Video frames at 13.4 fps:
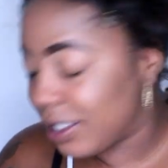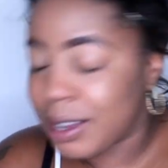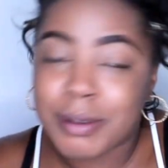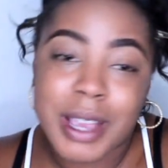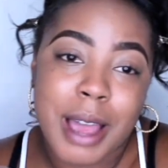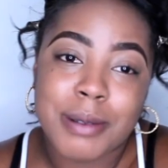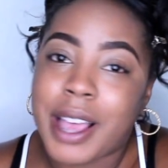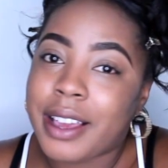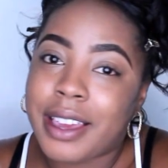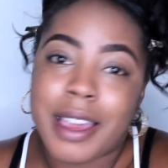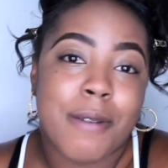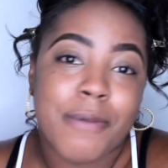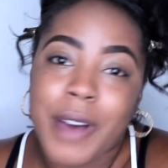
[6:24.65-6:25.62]
And sometimes I
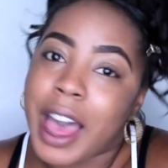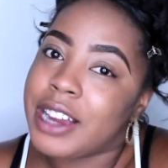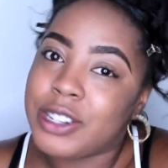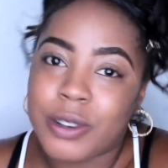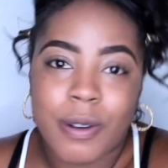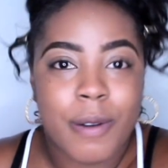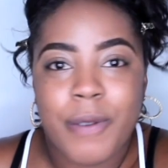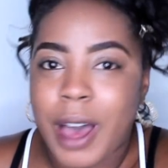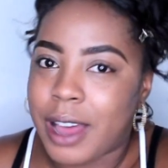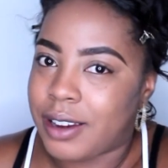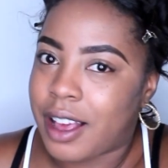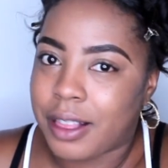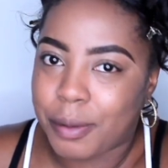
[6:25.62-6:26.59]
can't find you a
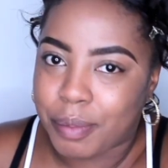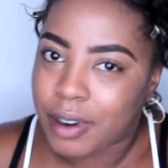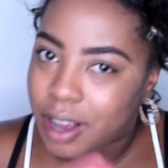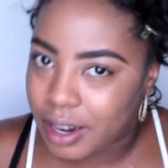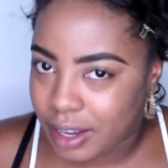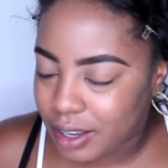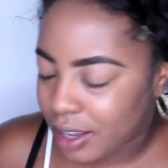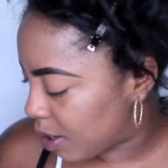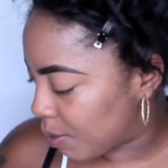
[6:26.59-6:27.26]
$5 product.